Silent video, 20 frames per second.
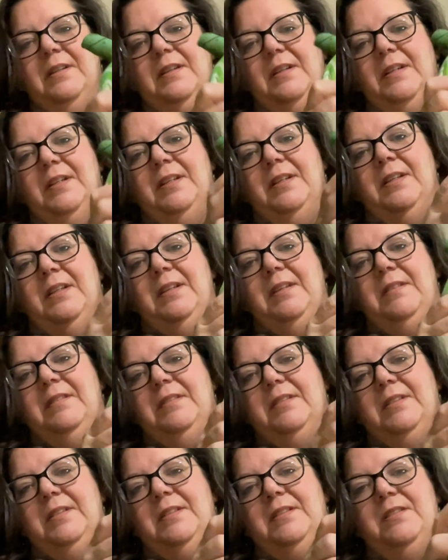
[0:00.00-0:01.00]
And I
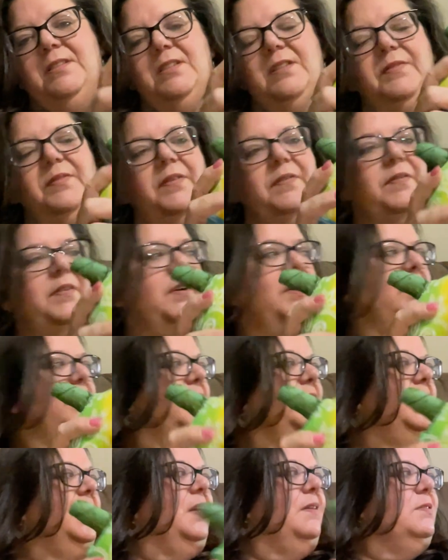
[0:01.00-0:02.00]
did stuff it very good.
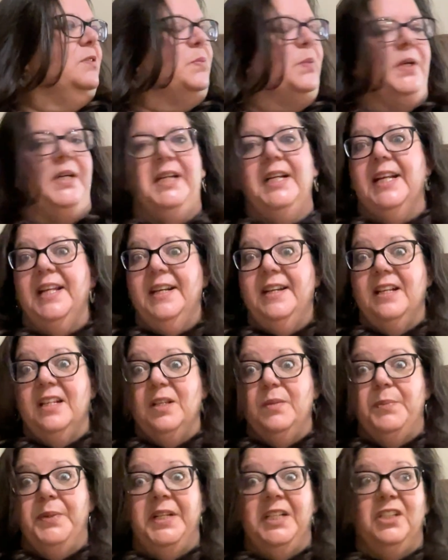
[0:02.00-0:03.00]
Then I was working on another
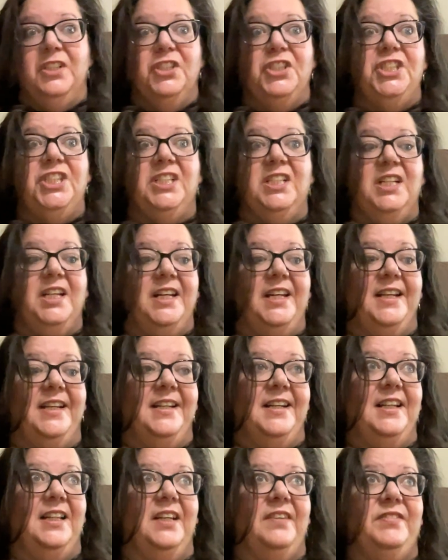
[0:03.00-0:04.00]
pin cushion, and
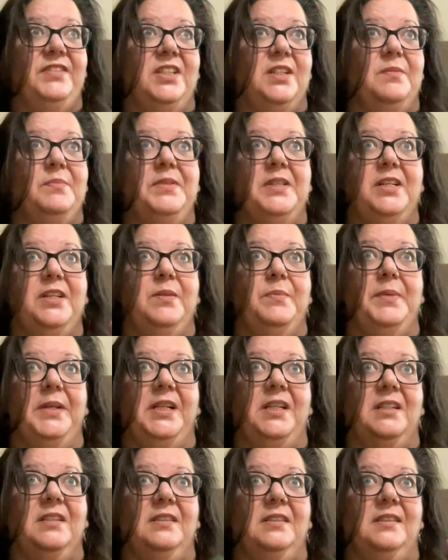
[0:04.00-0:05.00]
I left it up there
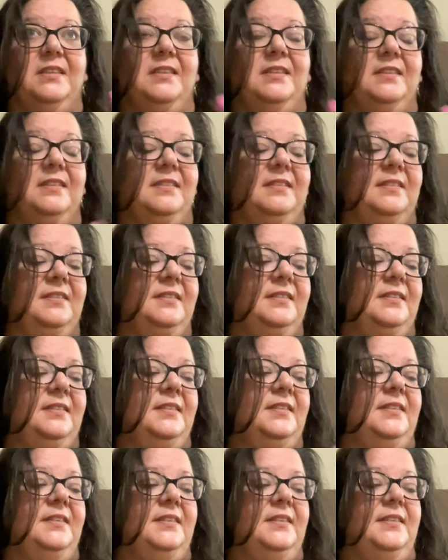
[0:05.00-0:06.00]
because
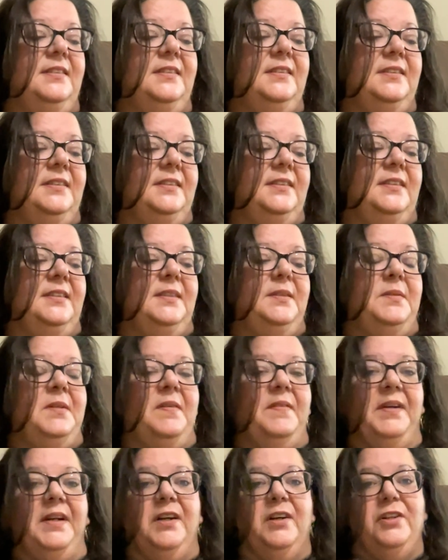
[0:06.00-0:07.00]
I'm
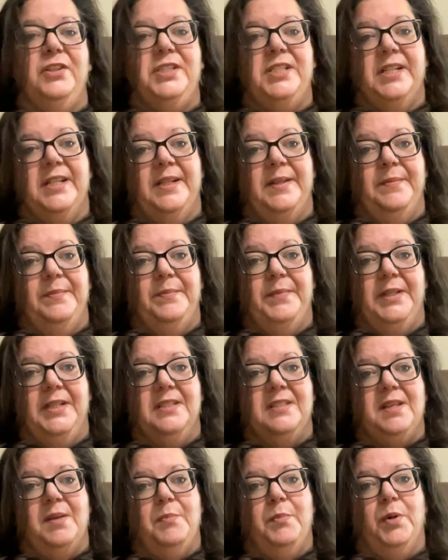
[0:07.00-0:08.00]
having a hard time
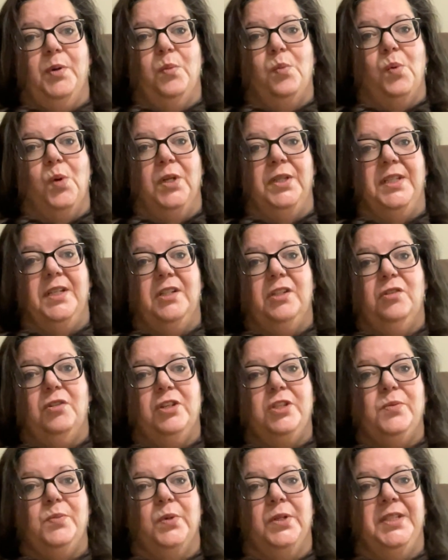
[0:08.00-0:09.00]
because I put
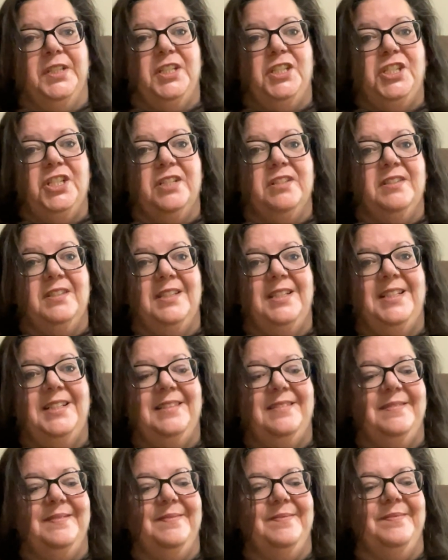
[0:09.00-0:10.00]
crushed walnut shells in it.
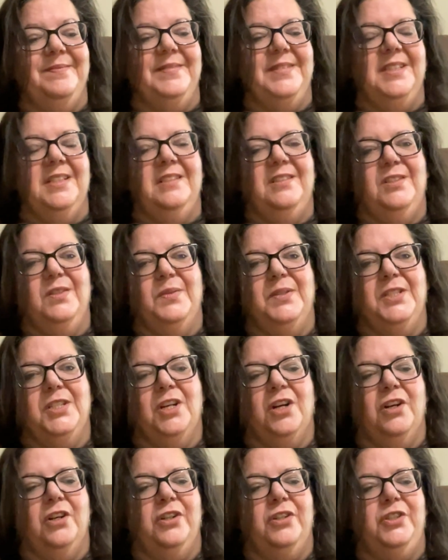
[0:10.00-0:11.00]
And so it's
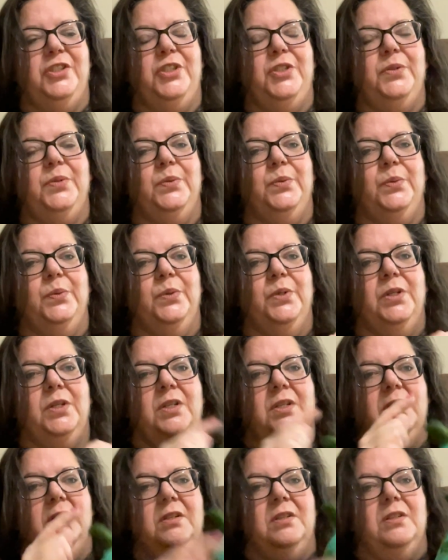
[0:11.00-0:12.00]
harder to
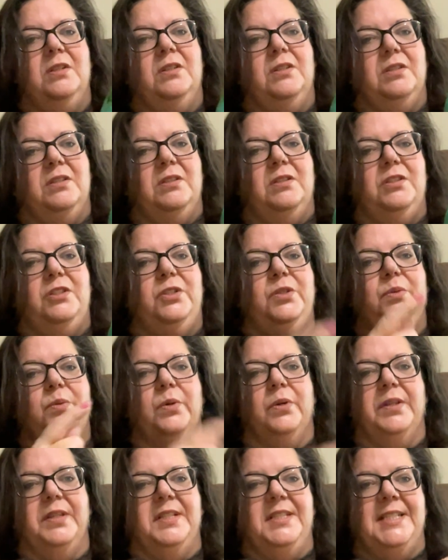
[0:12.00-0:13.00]
do
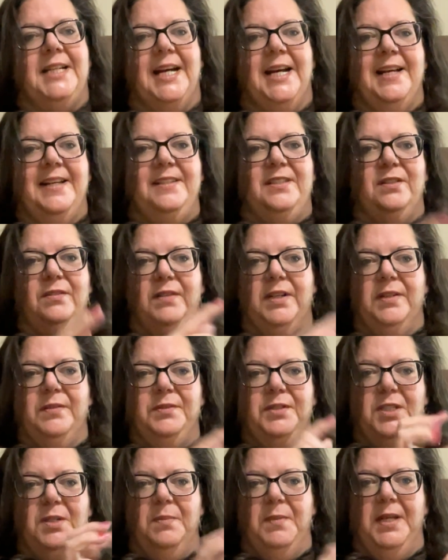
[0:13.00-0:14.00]
all the ties around
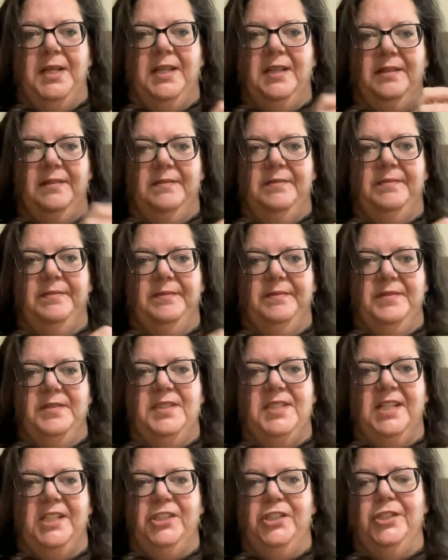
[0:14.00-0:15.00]
to make it
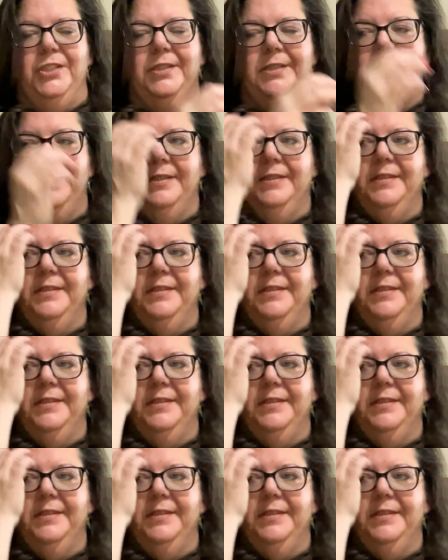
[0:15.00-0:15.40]
sectioned